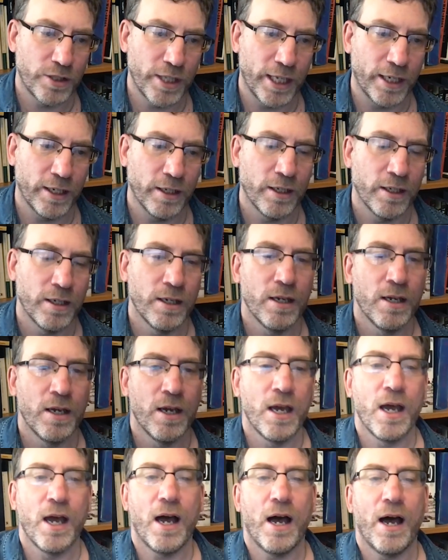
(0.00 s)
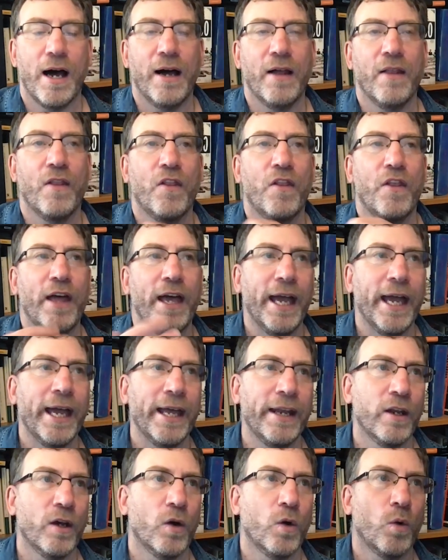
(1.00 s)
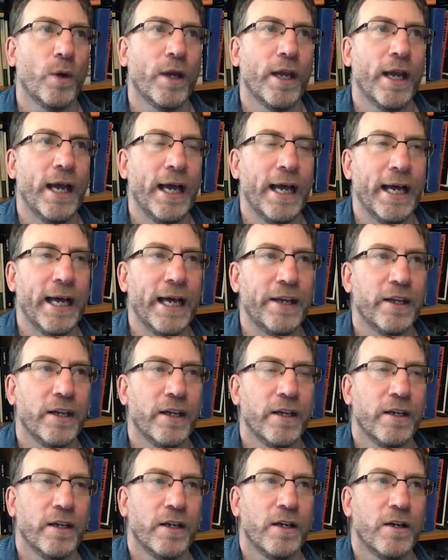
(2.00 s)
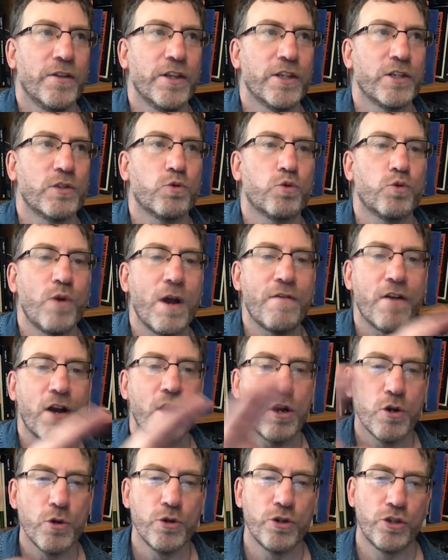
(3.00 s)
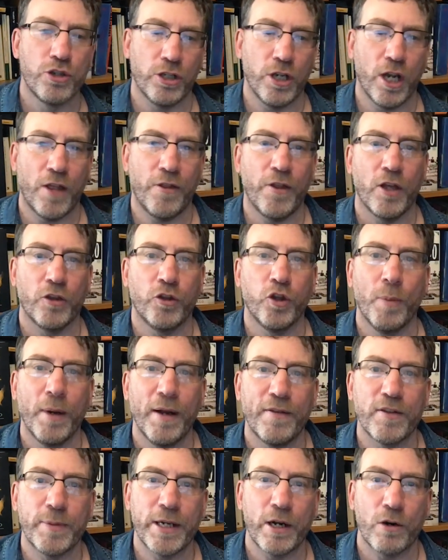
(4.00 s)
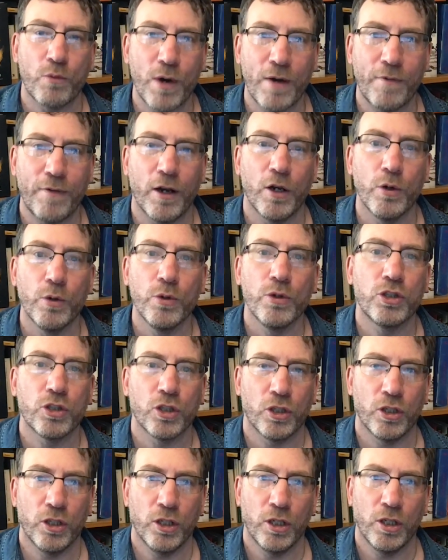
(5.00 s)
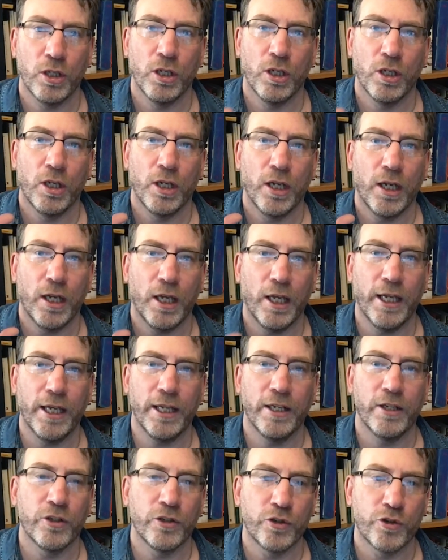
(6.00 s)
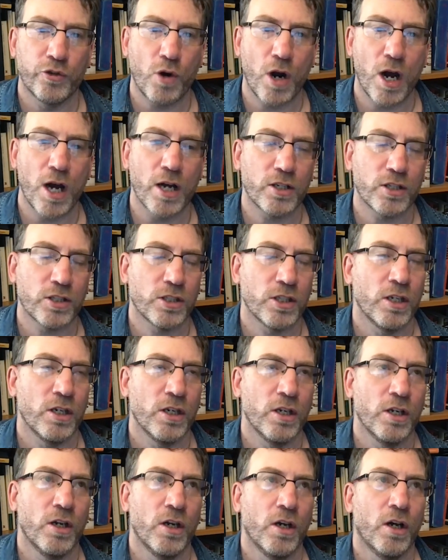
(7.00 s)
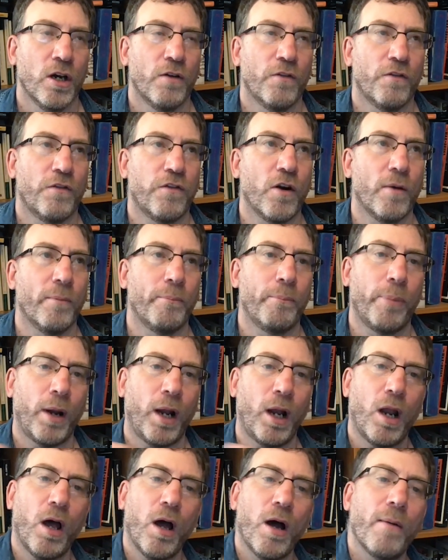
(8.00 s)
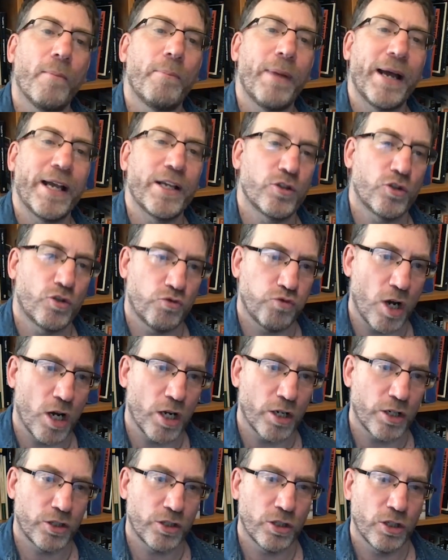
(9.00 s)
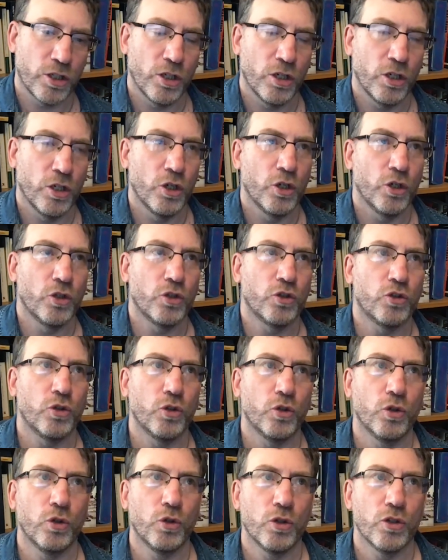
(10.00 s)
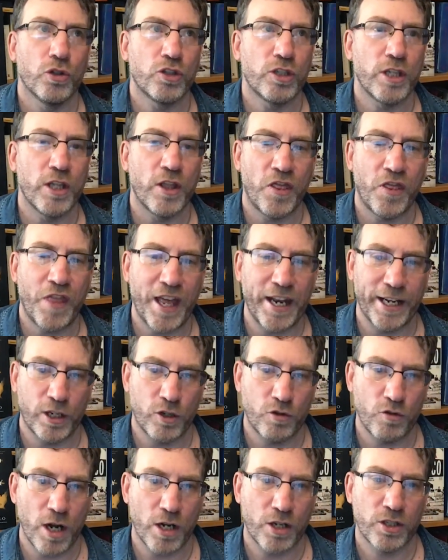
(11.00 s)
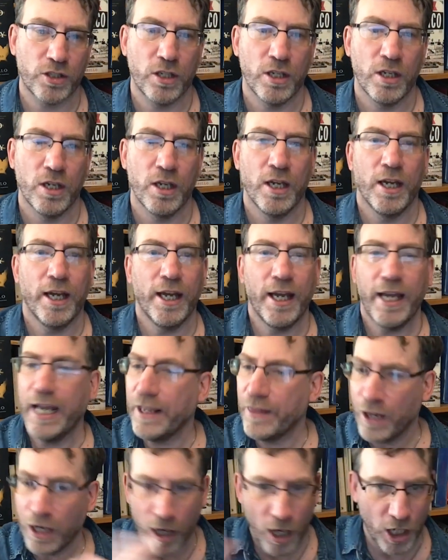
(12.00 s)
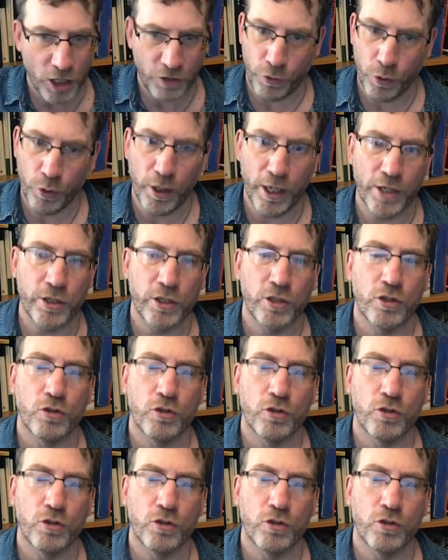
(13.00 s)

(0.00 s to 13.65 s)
then. And then we had this revolution. I do believe it's been a revolution in drugs, from plant-based drugs to synthetic drugs. In the last few years, this